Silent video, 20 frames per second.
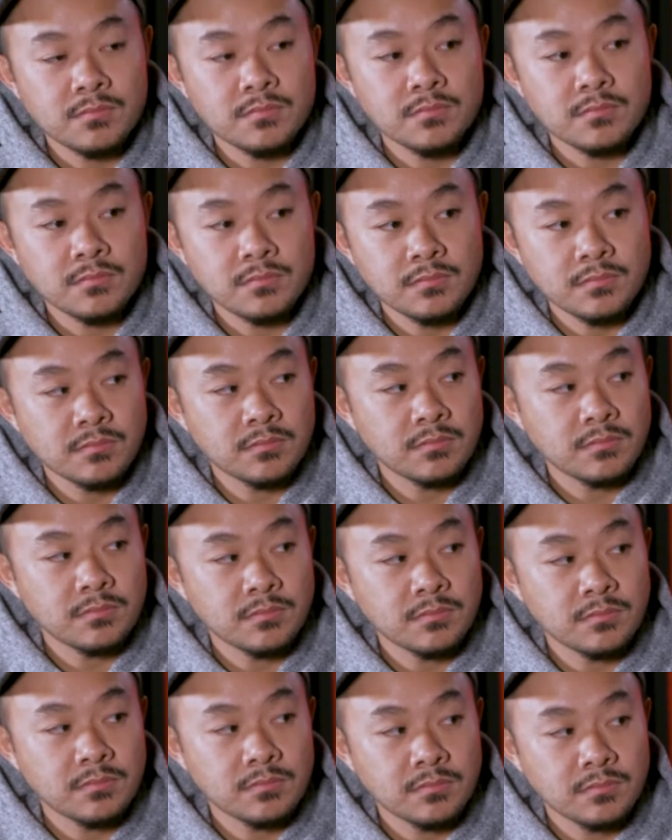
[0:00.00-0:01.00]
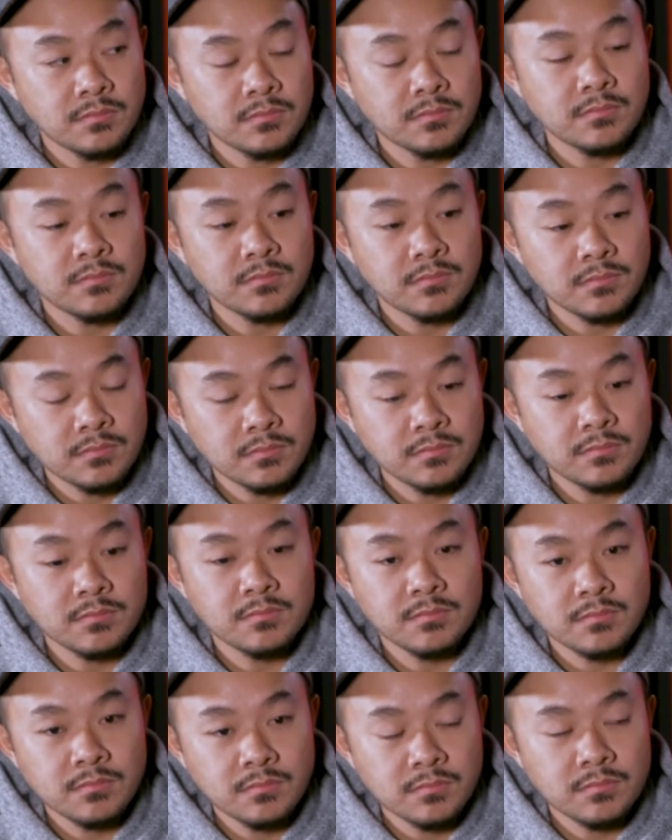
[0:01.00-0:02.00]

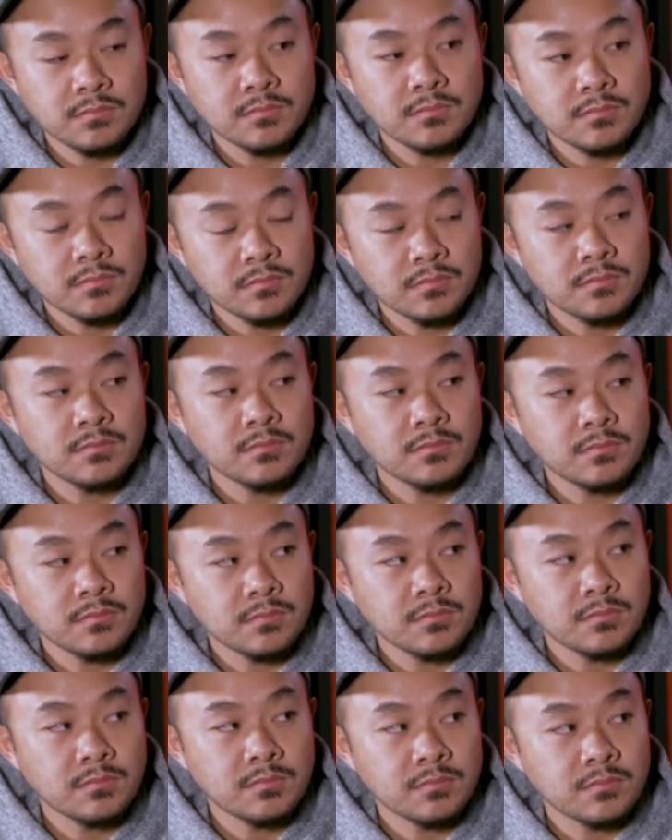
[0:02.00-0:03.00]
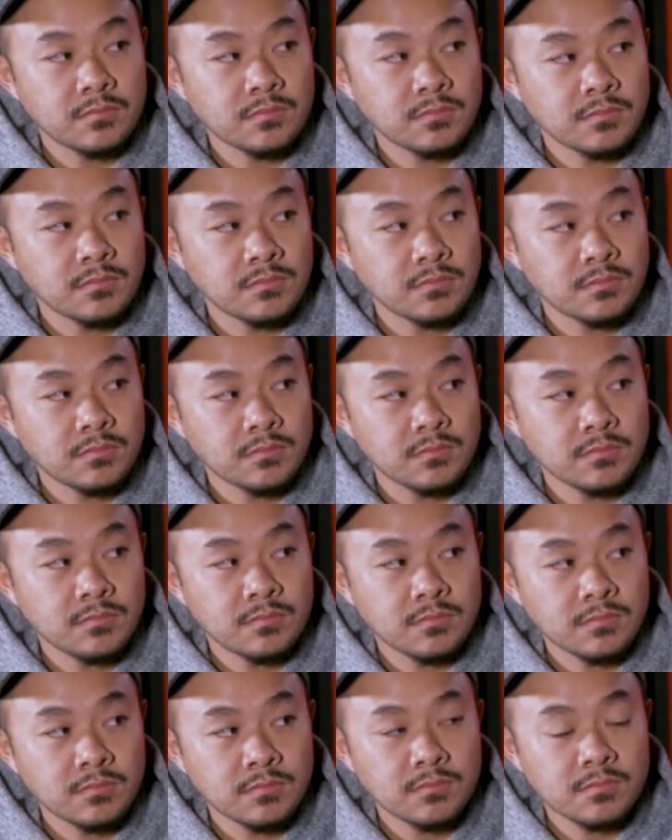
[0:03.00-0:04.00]

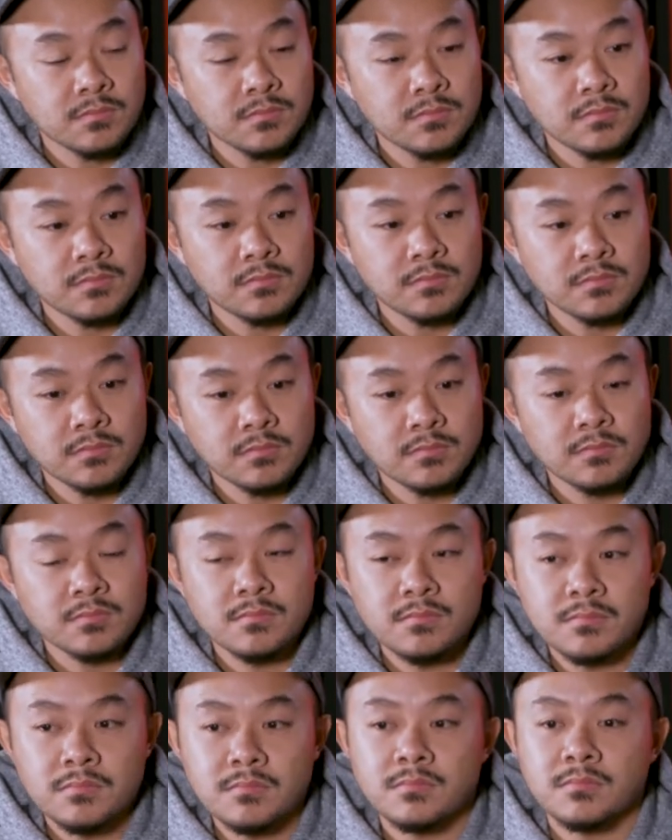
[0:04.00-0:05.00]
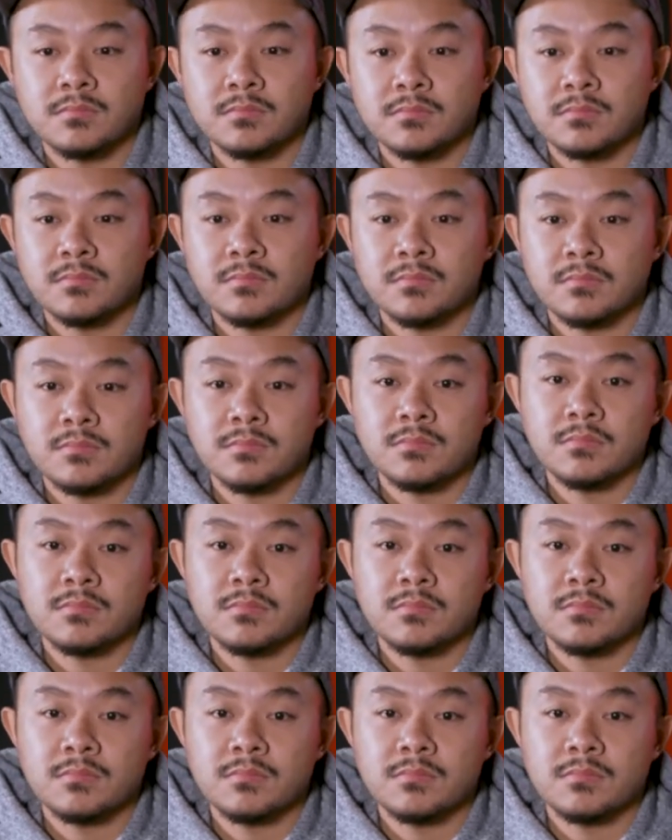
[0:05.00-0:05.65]
(silent)